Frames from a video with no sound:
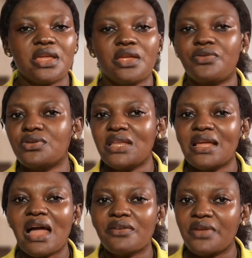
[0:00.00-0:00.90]
If you
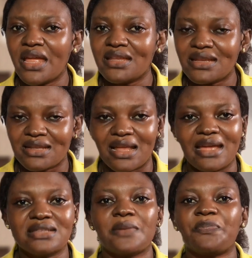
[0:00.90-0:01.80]
didn't have any
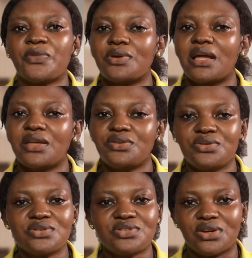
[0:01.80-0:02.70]
light, you can
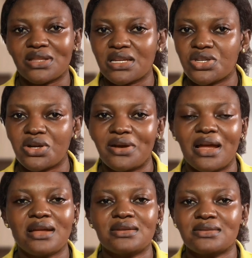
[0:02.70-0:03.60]
use your
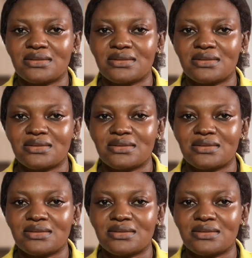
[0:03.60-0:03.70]
natural